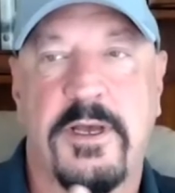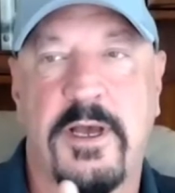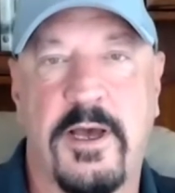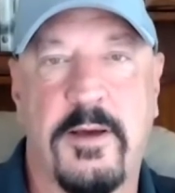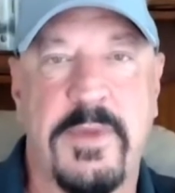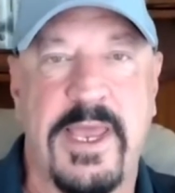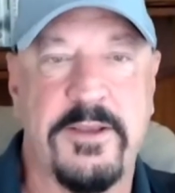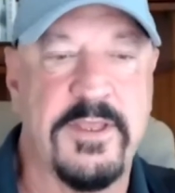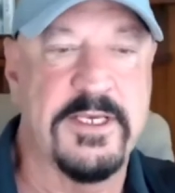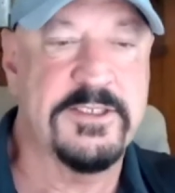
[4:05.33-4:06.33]
Um,
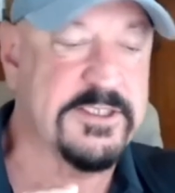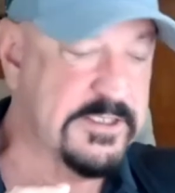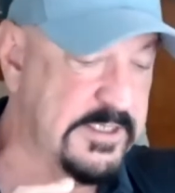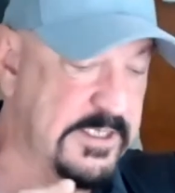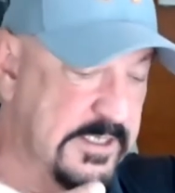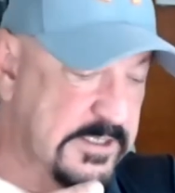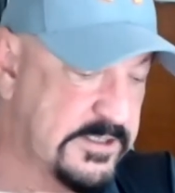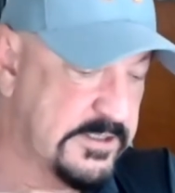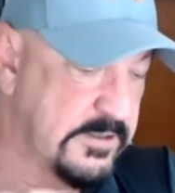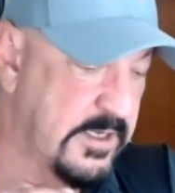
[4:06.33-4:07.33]
and this
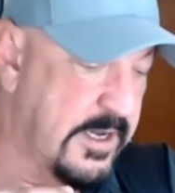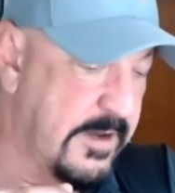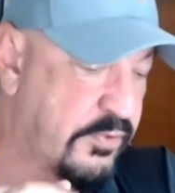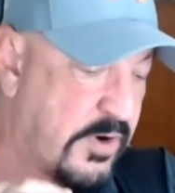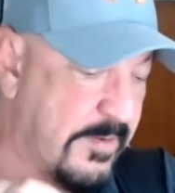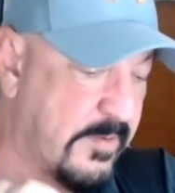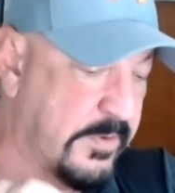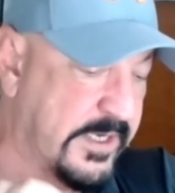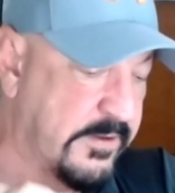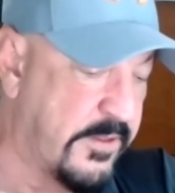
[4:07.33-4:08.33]
is uh,
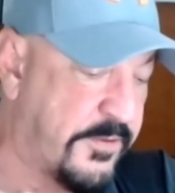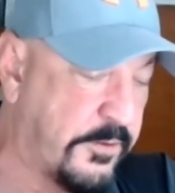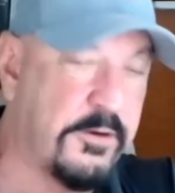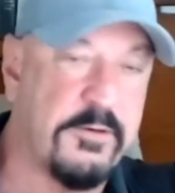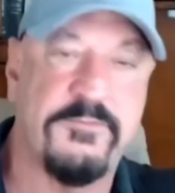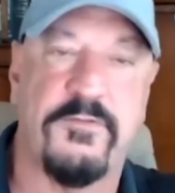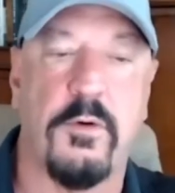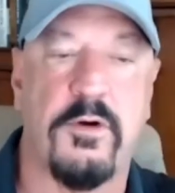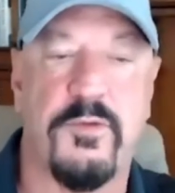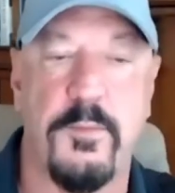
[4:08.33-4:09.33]
probably the third or
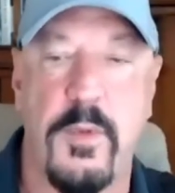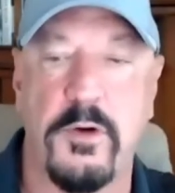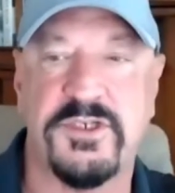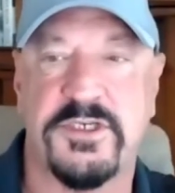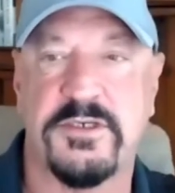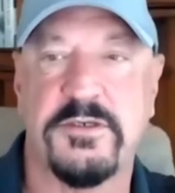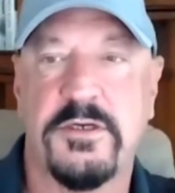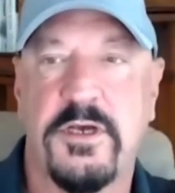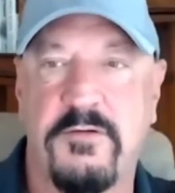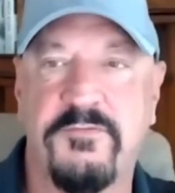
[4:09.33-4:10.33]
fourth most
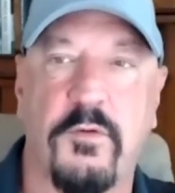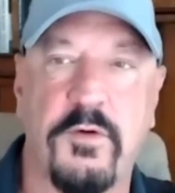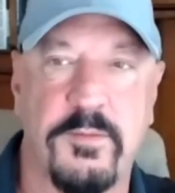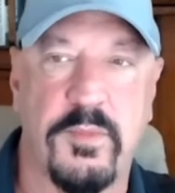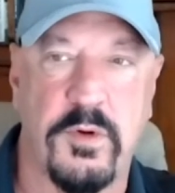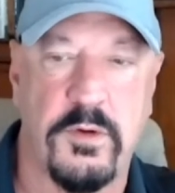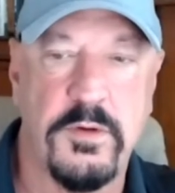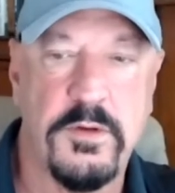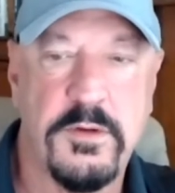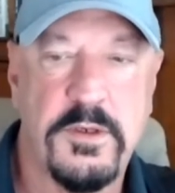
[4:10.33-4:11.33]

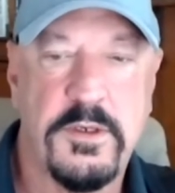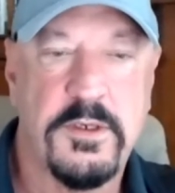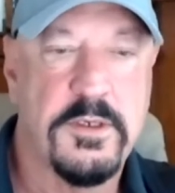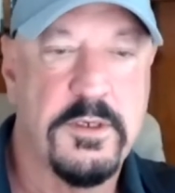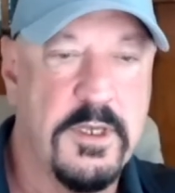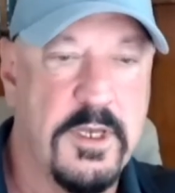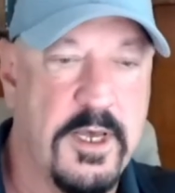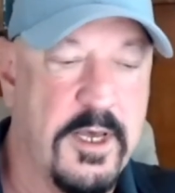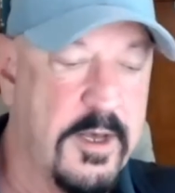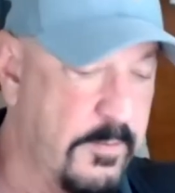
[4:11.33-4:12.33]
affordable
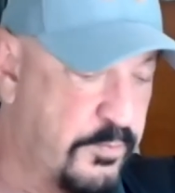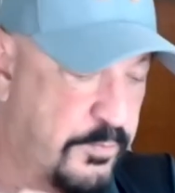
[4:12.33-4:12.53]
uh,